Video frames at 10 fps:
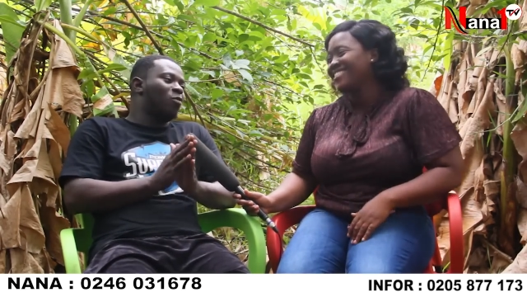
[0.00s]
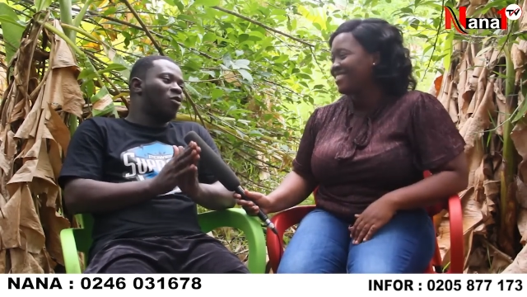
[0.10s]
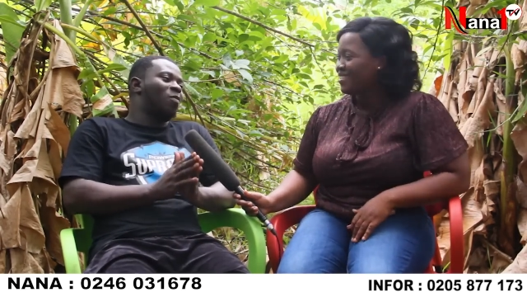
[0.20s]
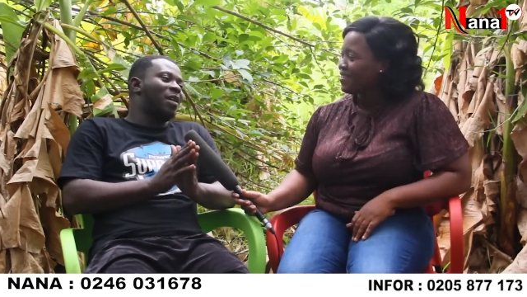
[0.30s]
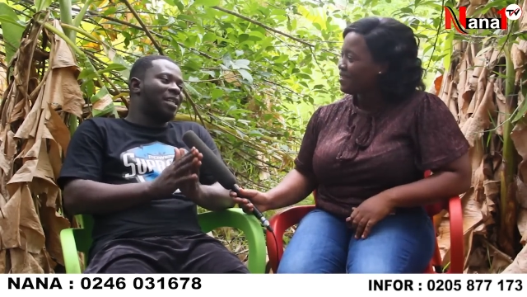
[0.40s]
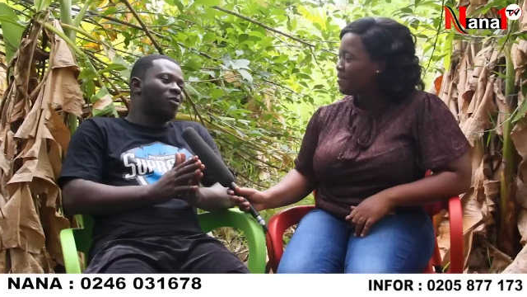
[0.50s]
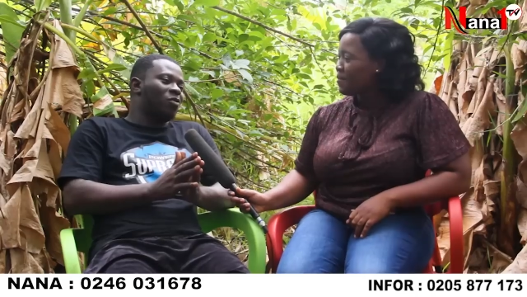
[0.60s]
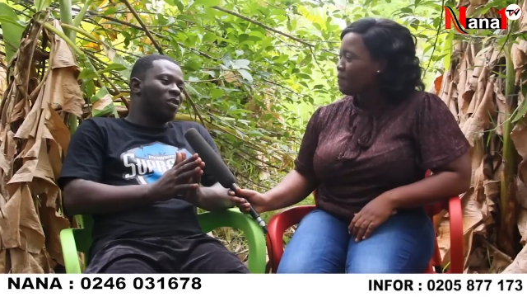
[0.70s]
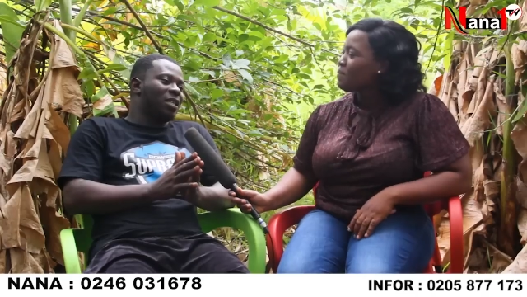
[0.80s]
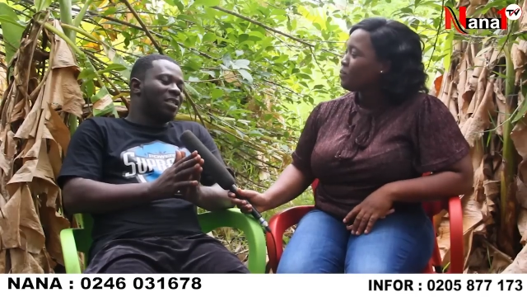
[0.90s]
Speaker 1: more, Barno.
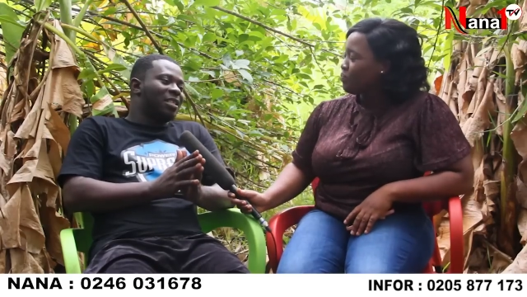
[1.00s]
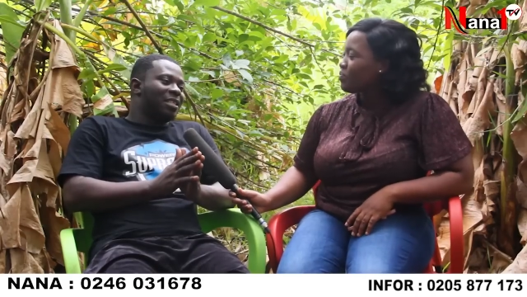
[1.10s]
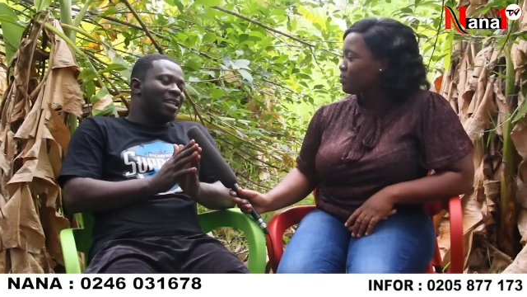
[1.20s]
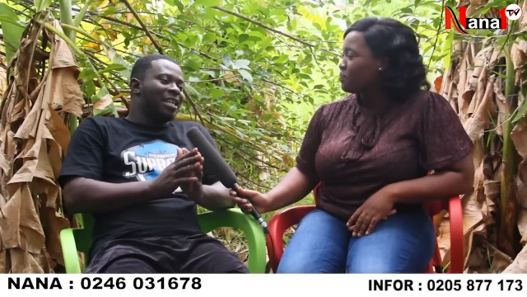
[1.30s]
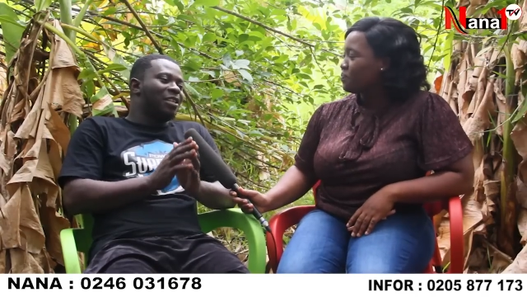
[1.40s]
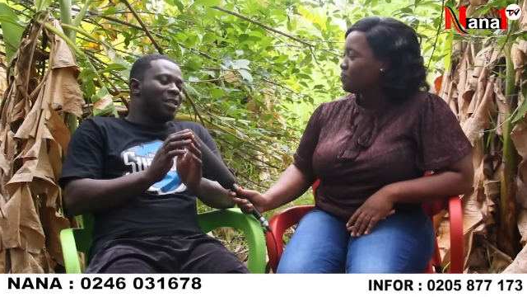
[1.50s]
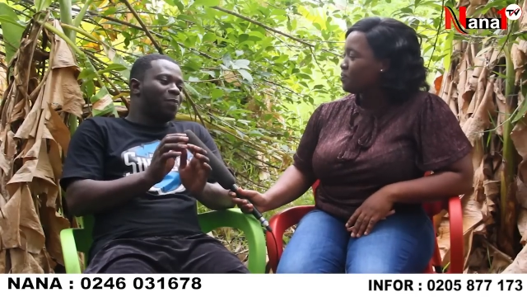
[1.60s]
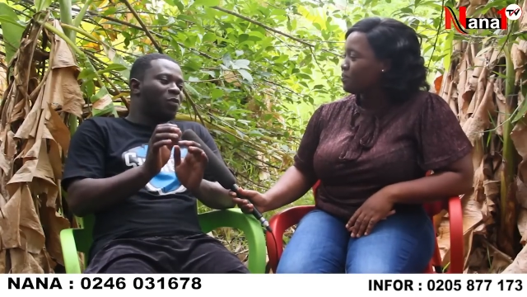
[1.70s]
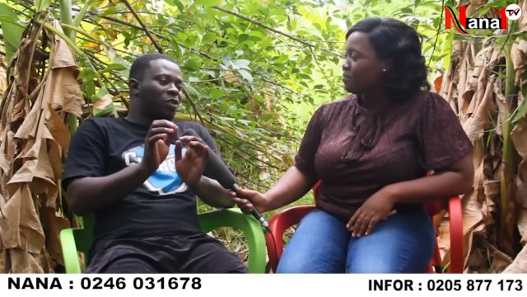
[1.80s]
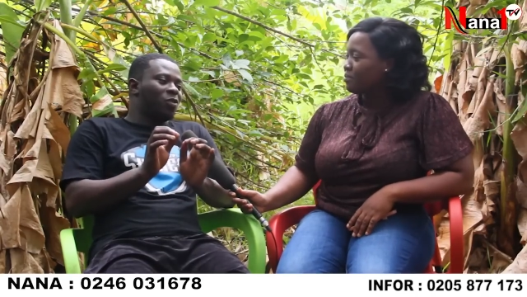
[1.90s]
None in
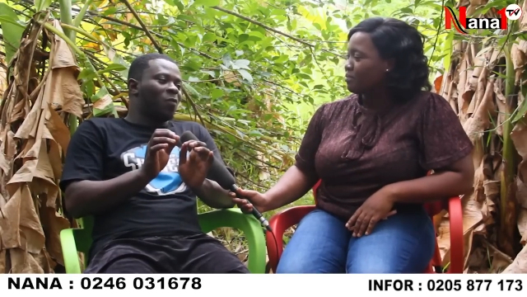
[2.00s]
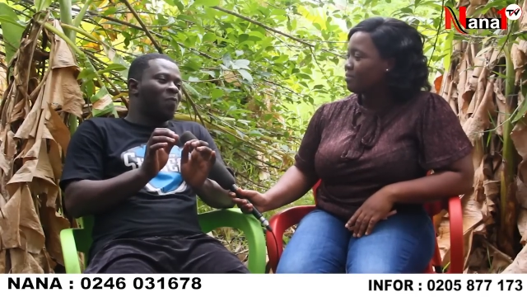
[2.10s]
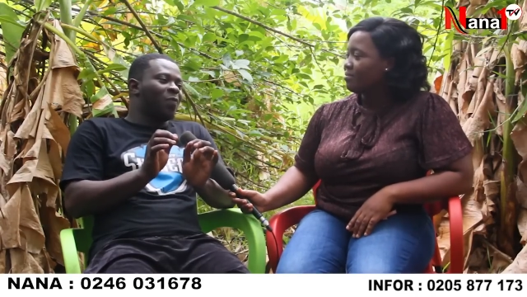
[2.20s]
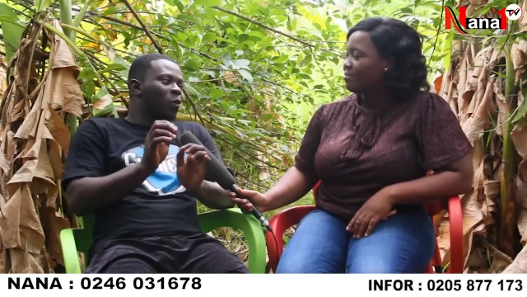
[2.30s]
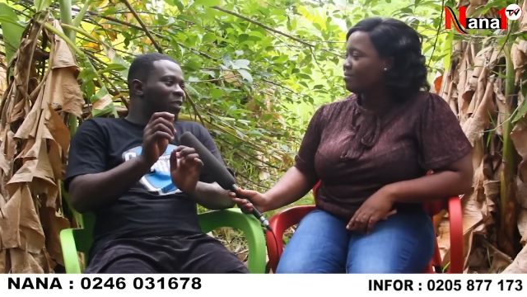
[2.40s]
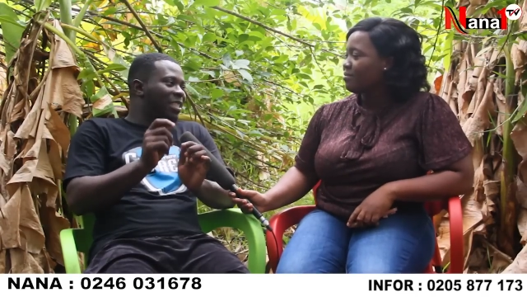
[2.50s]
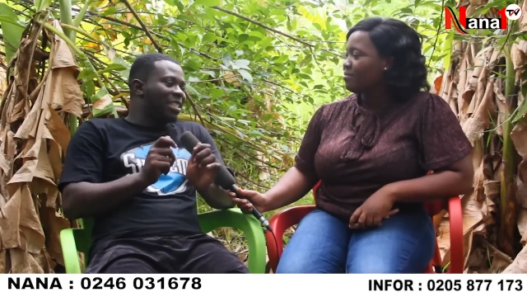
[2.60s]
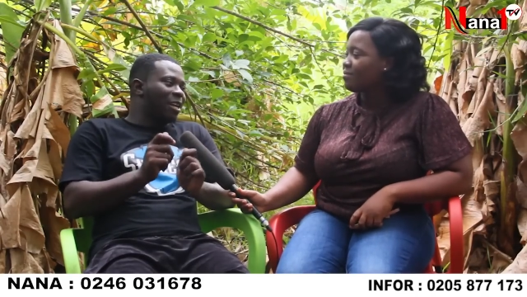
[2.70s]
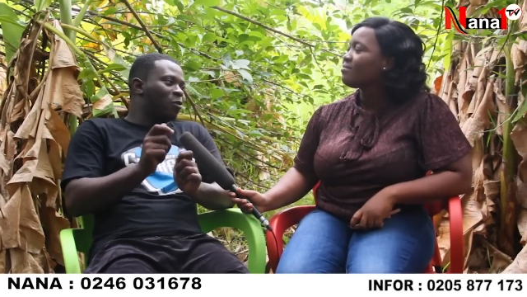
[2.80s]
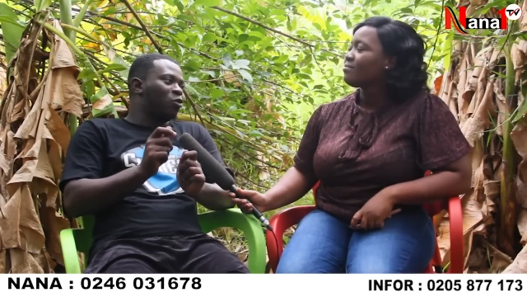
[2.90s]
Nepal. O di
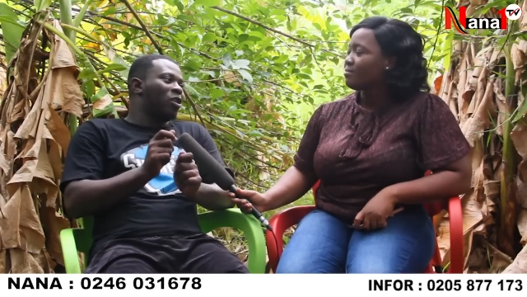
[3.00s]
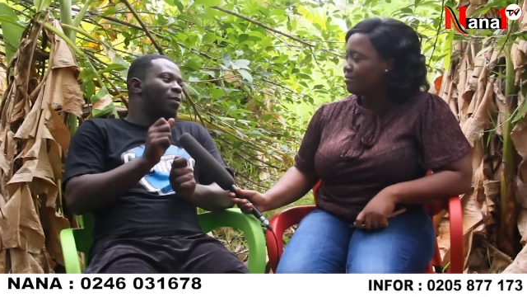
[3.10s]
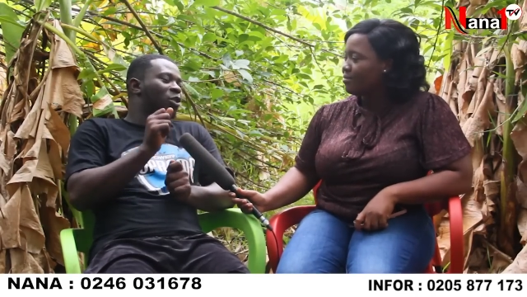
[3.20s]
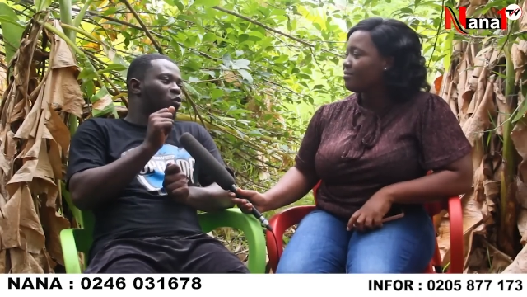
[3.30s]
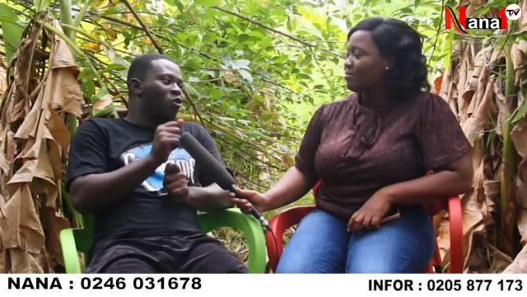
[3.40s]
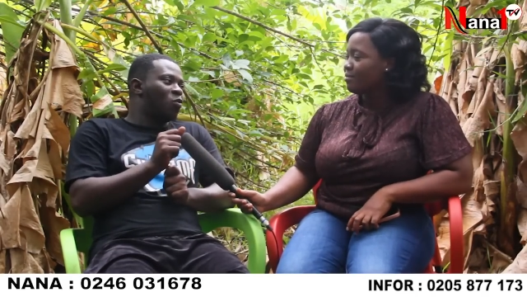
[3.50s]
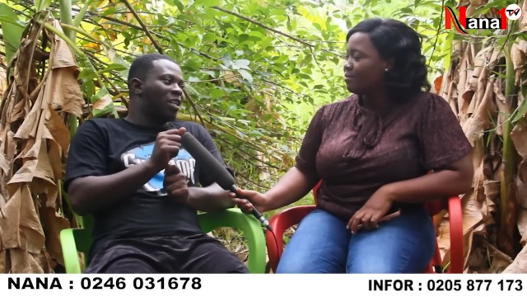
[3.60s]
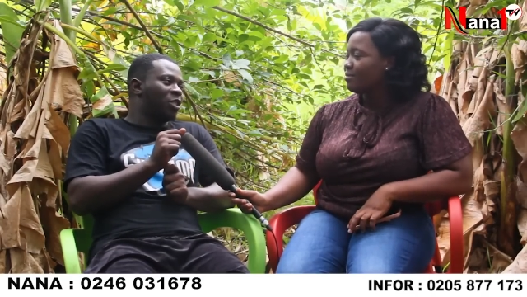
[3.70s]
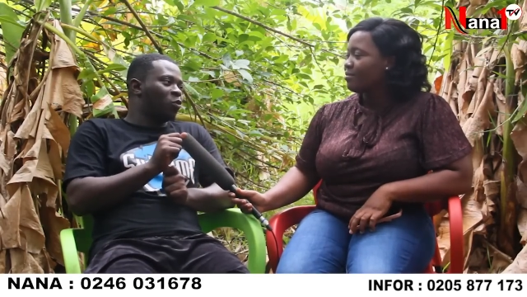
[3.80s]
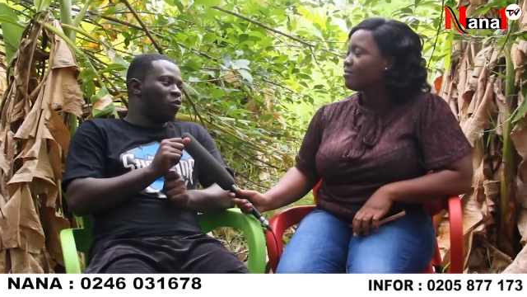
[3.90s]
diagro so de be show no
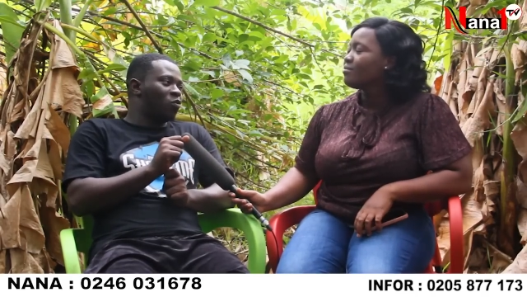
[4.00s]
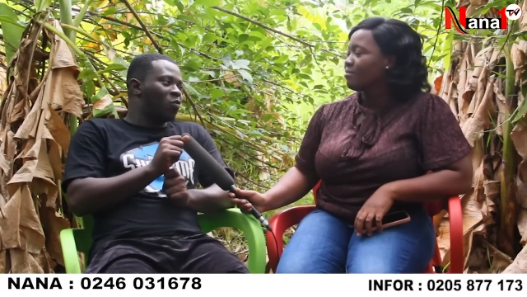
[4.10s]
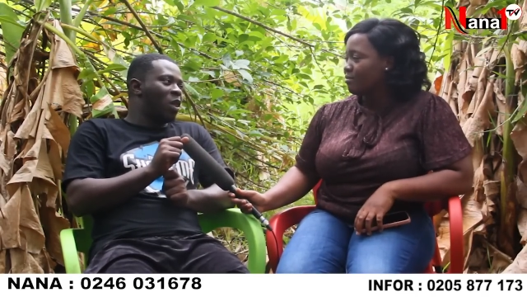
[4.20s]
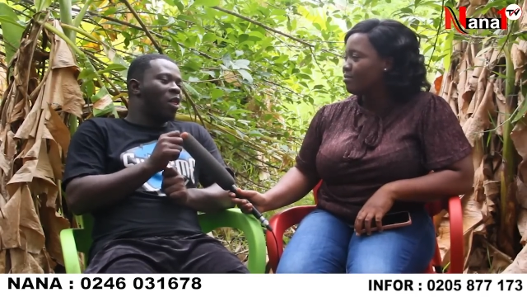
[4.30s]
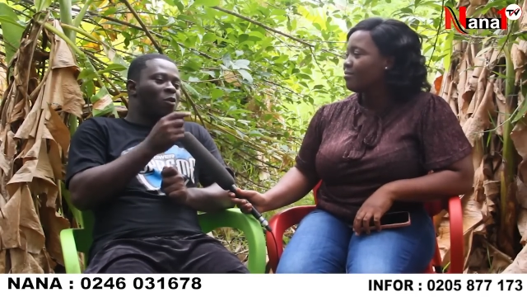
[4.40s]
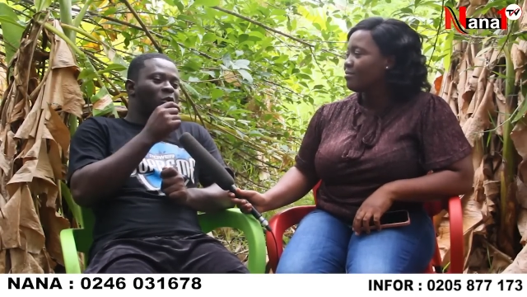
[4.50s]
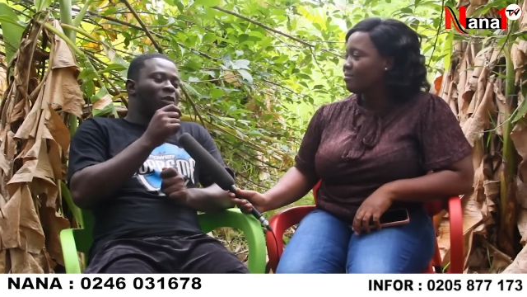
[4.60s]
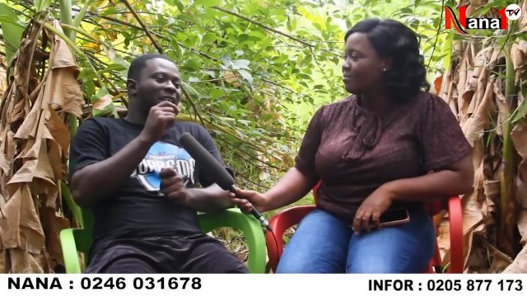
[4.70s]
wada show no o do